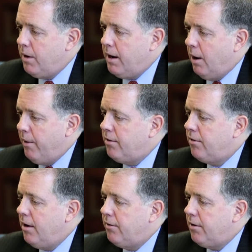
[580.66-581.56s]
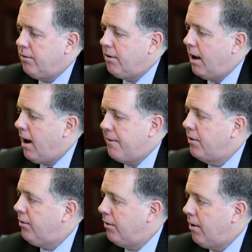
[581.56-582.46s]
it's
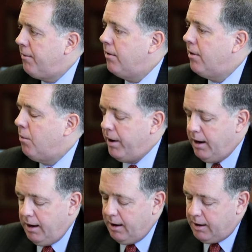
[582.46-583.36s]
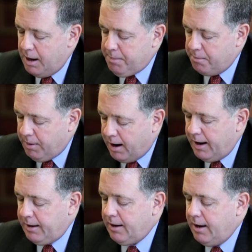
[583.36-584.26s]
obviously something that we keep in
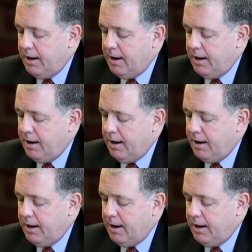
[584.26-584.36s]
mind